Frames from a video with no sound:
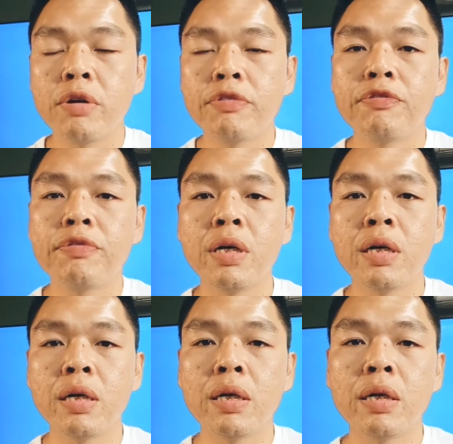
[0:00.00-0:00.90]
of
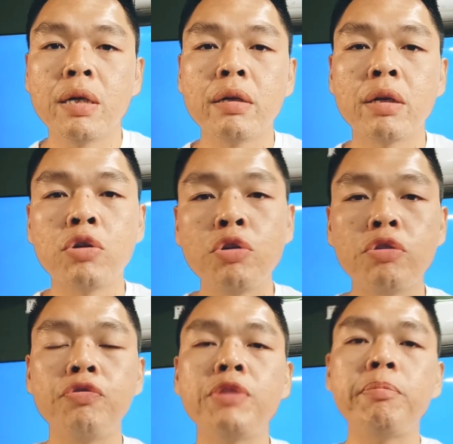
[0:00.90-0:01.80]
uh, good
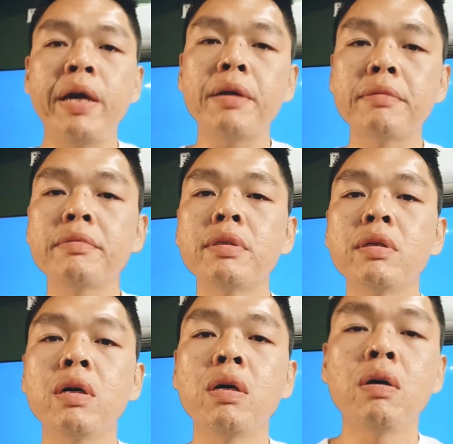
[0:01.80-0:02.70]
feedback
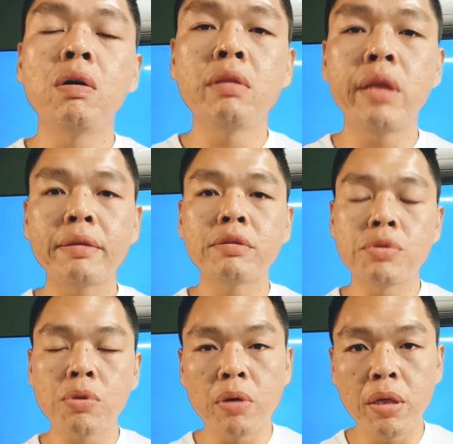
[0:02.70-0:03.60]
on that
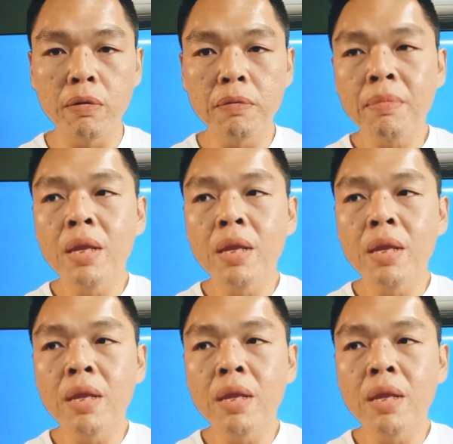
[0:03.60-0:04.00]
tutorial.